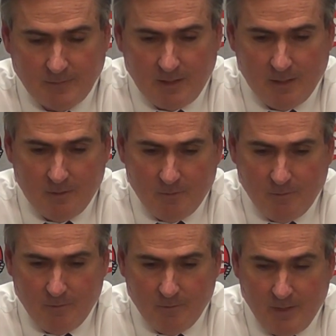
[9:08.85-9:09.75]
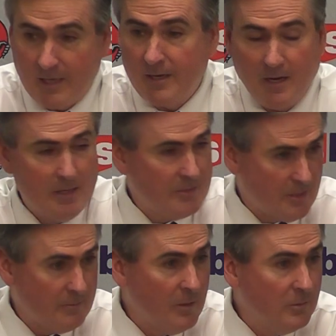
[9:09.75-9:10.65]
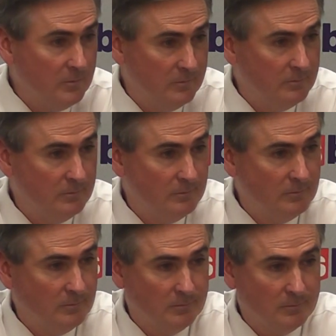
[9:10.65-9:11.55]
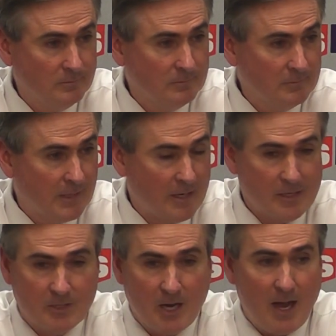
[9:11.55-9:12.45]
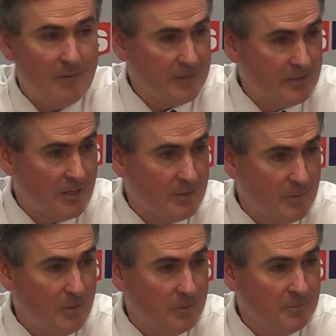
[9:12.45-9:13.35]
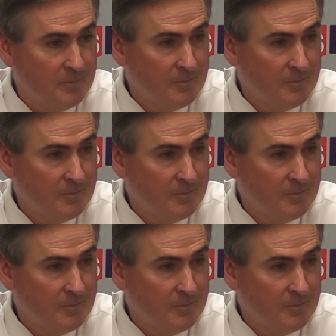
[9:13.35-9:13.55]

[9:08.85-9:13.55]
you know, we got to carry this on the road, carry this confidence on the road.